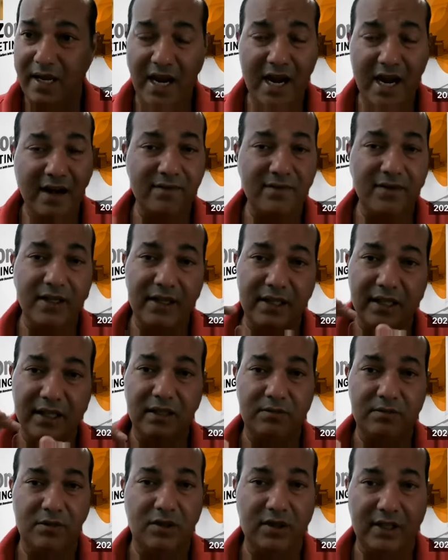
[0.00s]

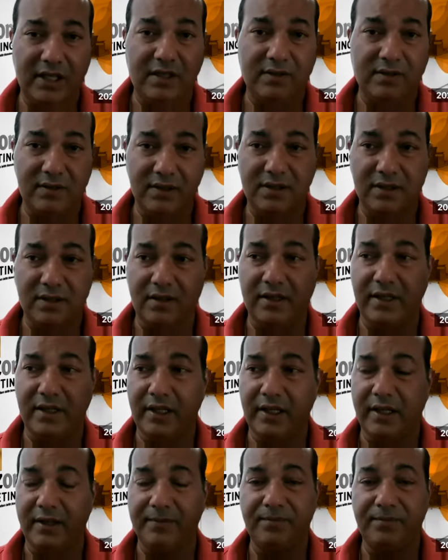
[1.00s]
Everything about keyword
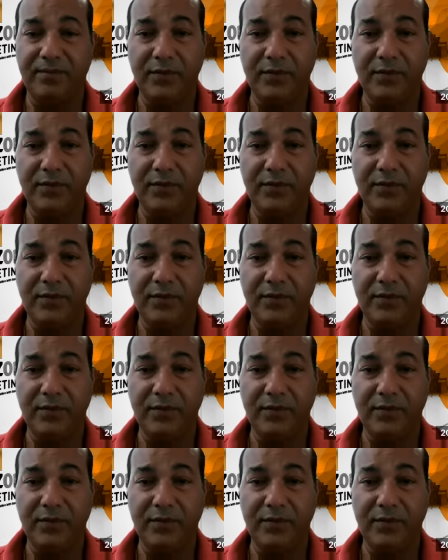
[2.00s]
targeting.